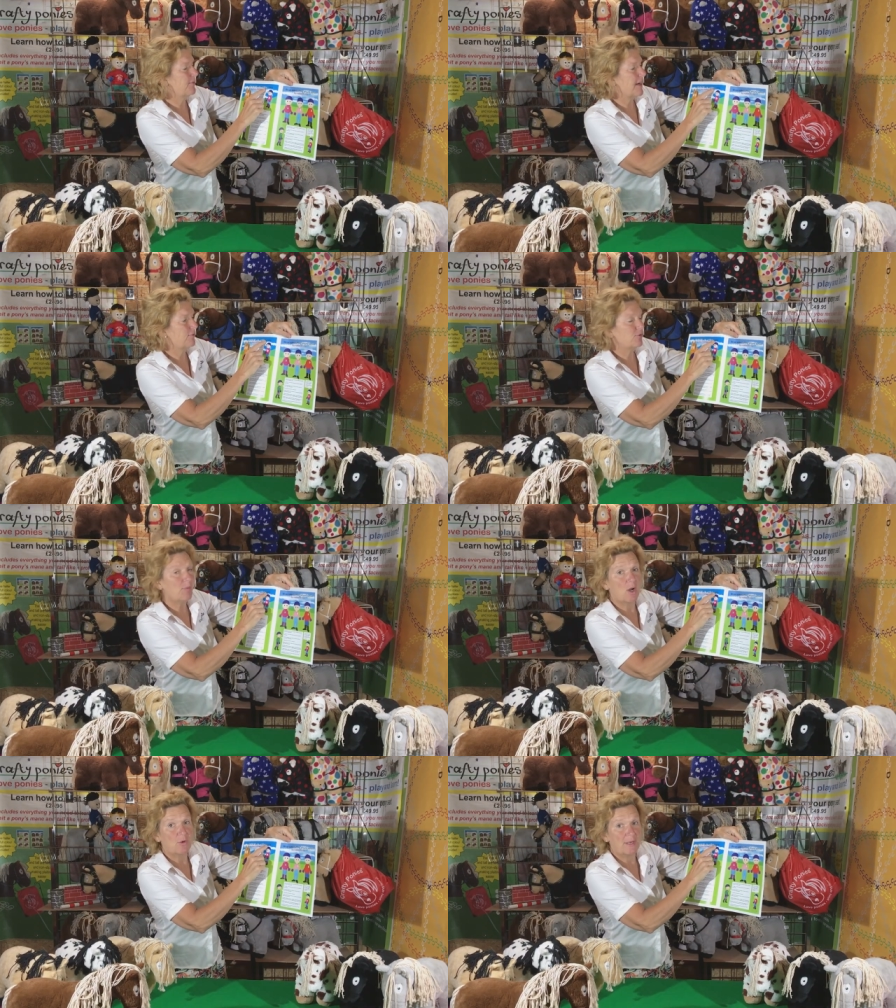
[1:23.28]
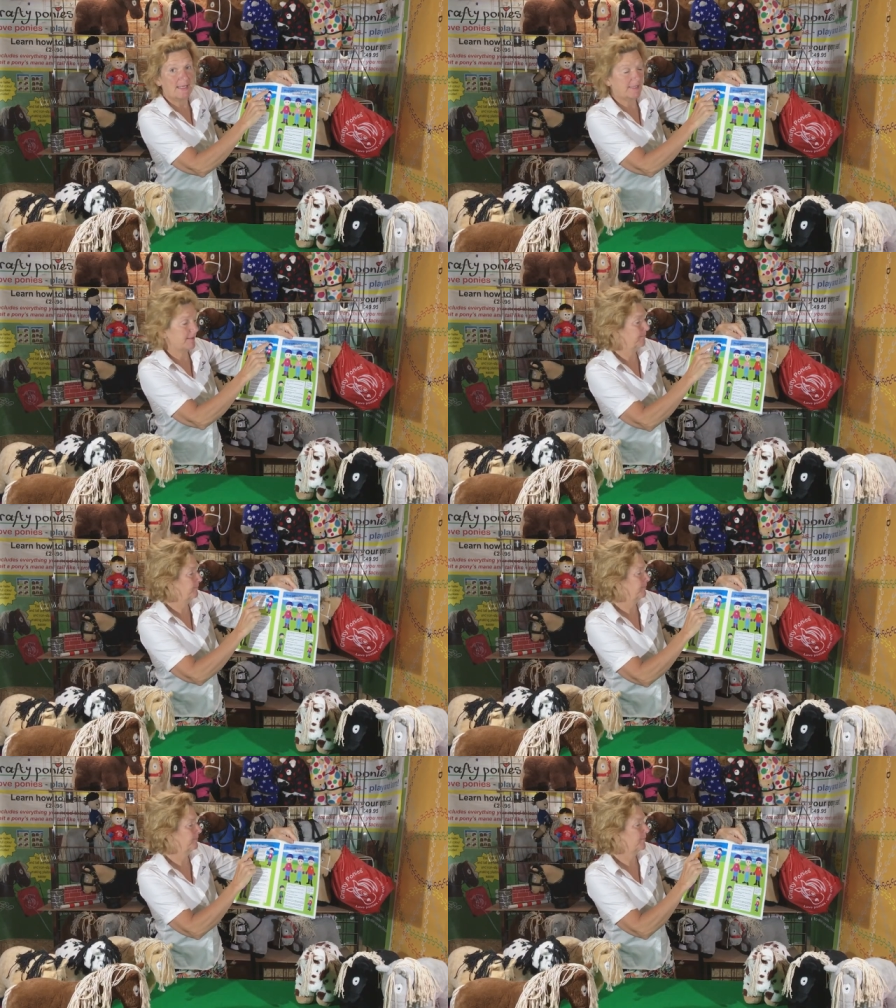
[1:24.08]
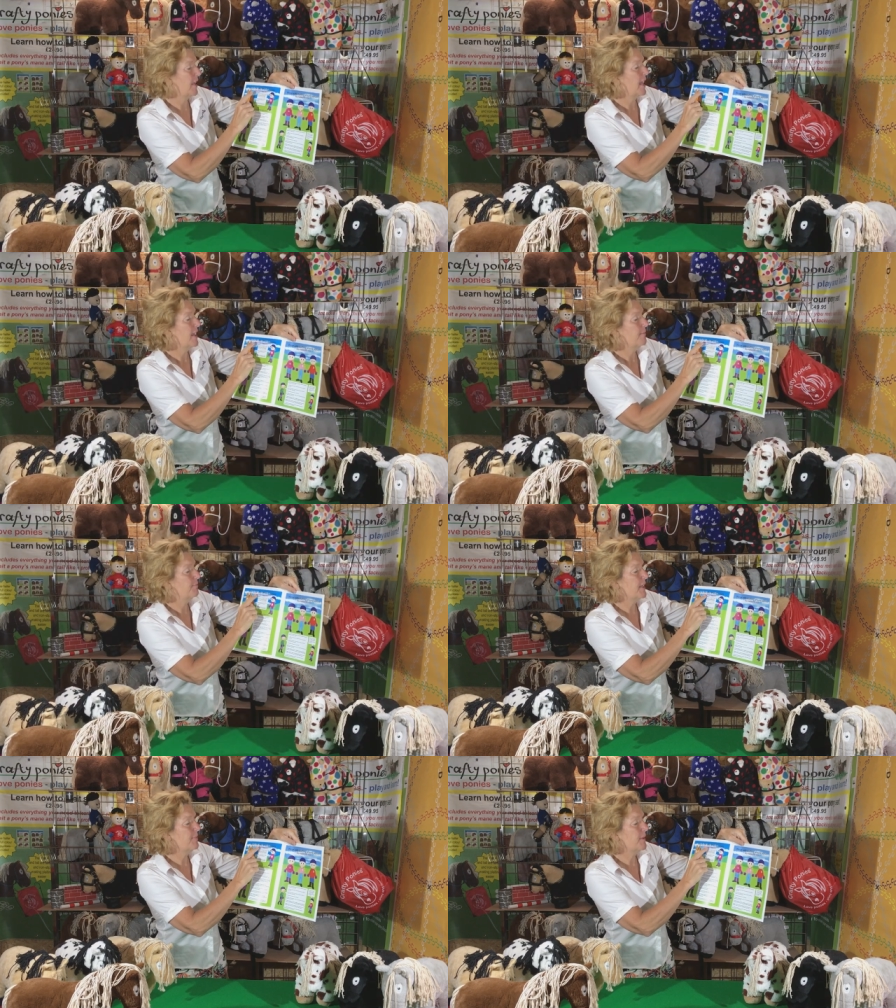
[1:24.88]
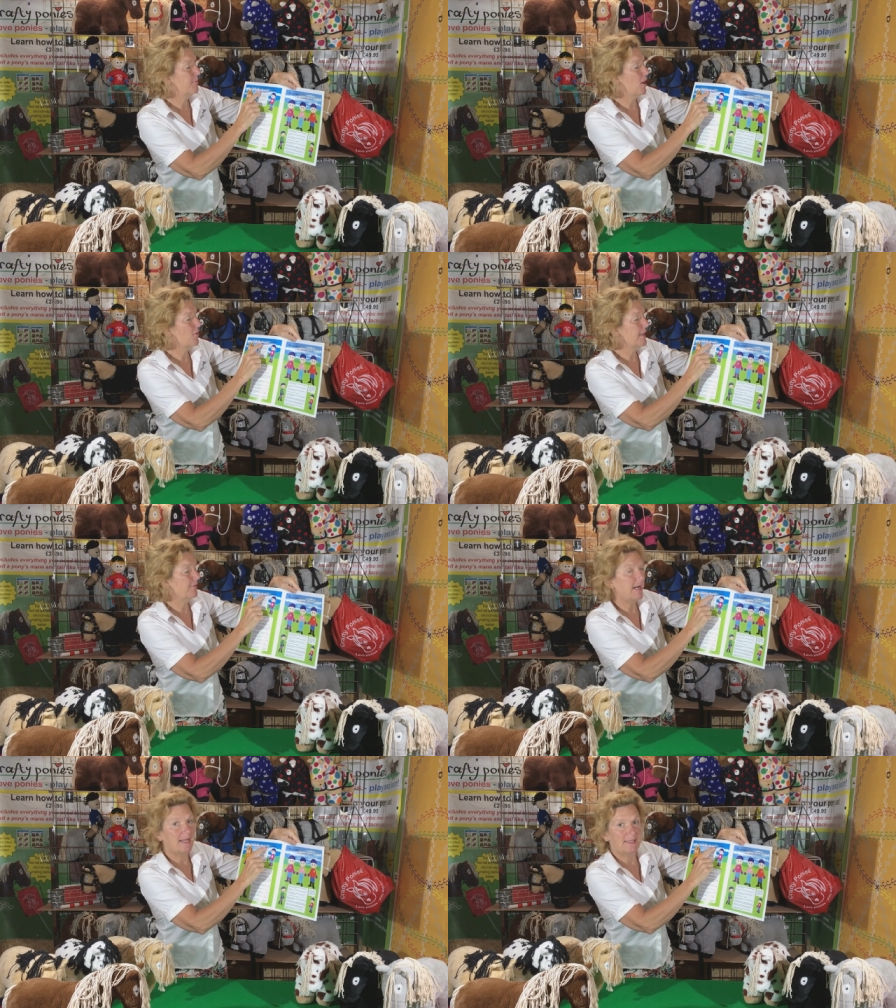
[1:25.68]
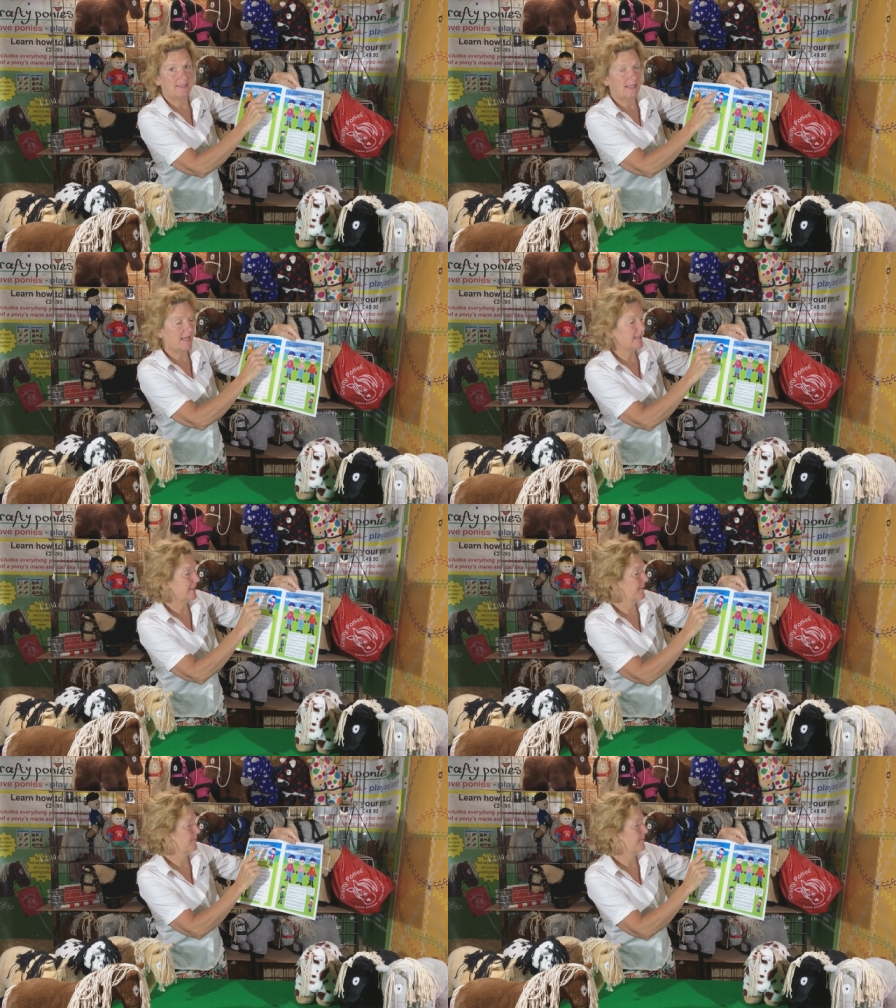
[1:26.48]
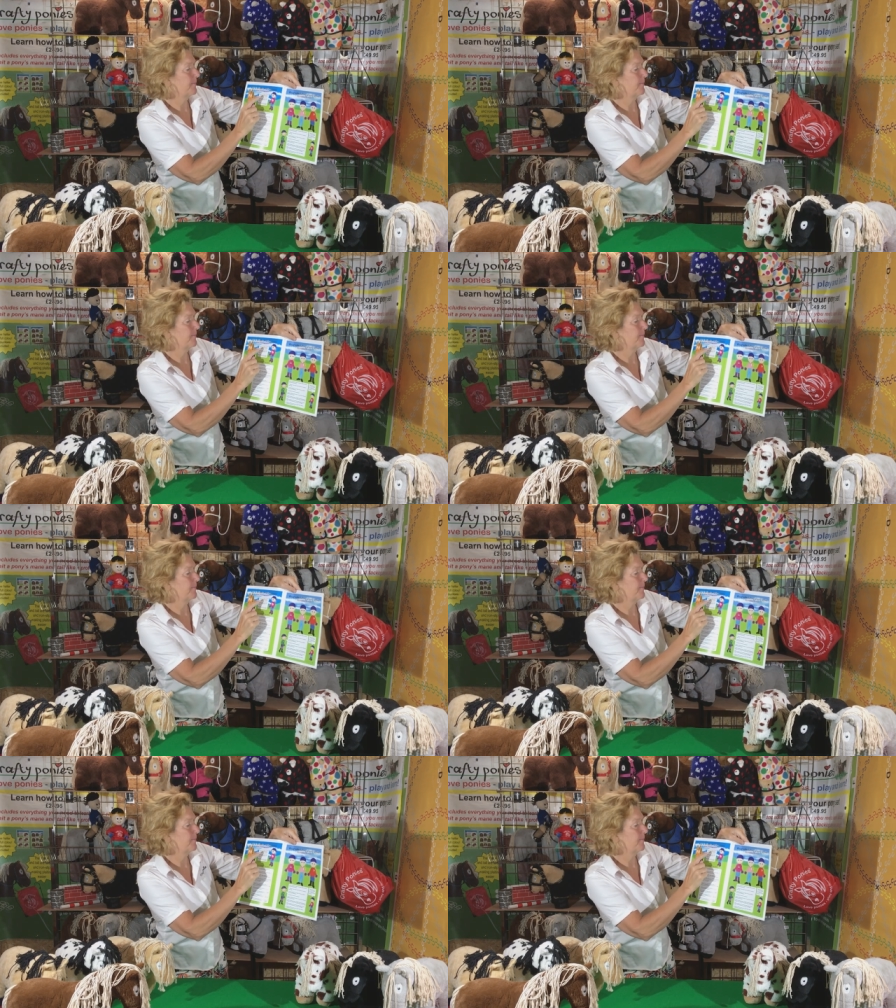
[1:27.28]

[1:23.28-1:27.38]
around ponies. Pippa Pony Rider says,